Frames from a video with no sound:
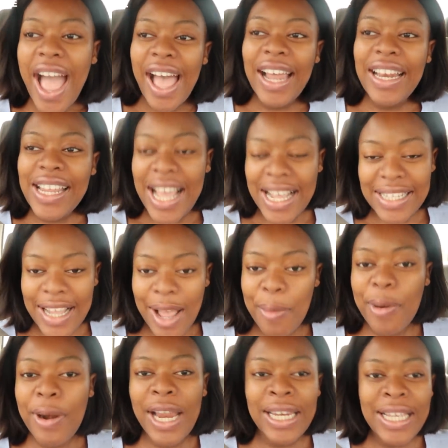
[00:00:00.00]
And yes,
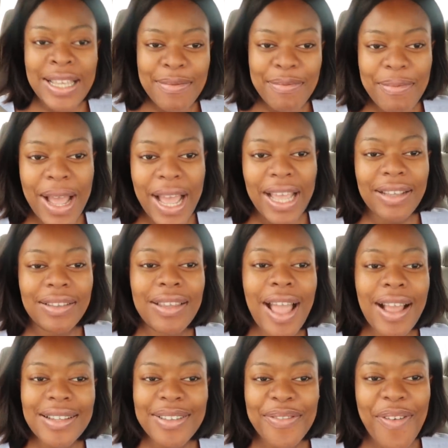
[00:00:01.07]
I'm currently in my
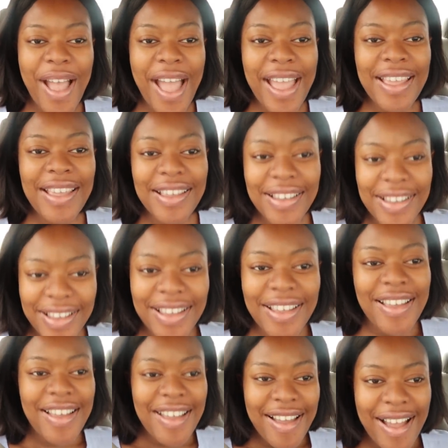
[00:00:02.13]
taxify
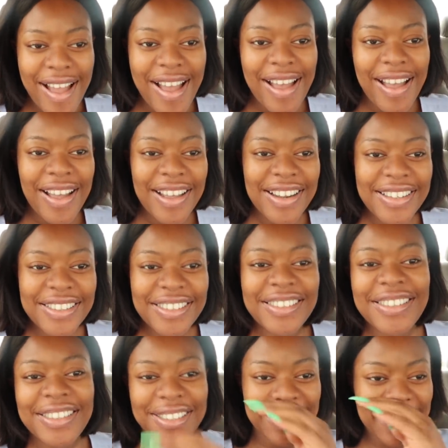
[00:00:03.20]

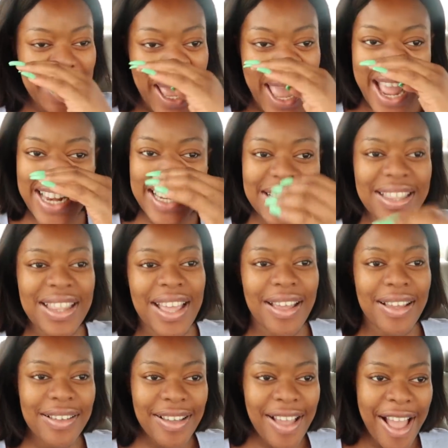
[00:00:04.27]
and heading
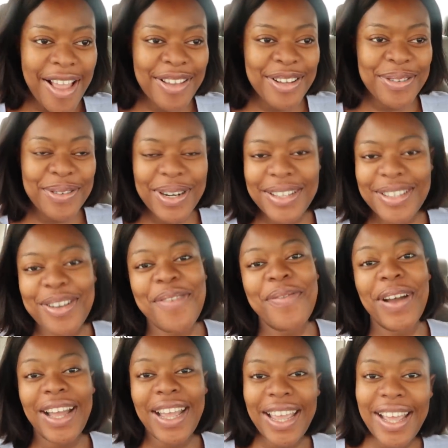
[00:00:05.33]
there. I just wanted to come
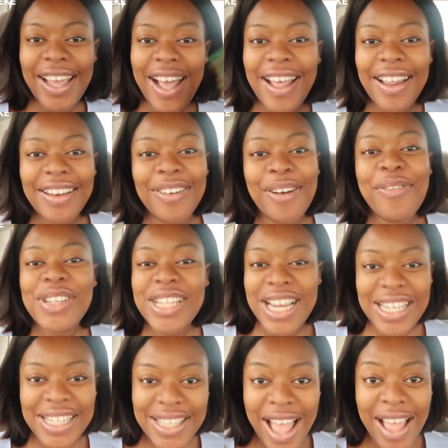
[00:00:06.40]
out here and
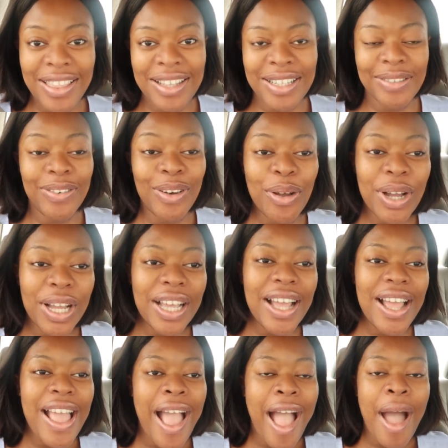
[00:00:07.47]
officially start this vlog.
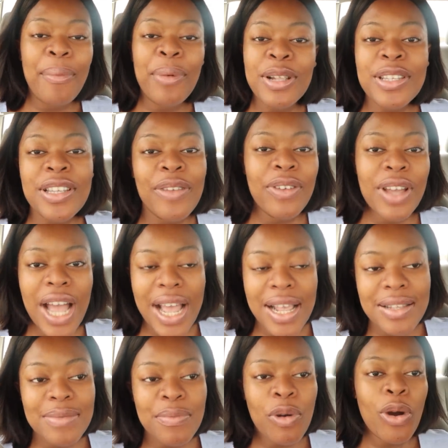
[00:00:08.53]
I'm going to give you
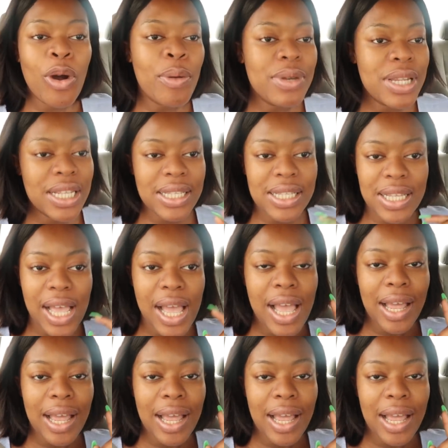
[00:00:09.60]
guys more updates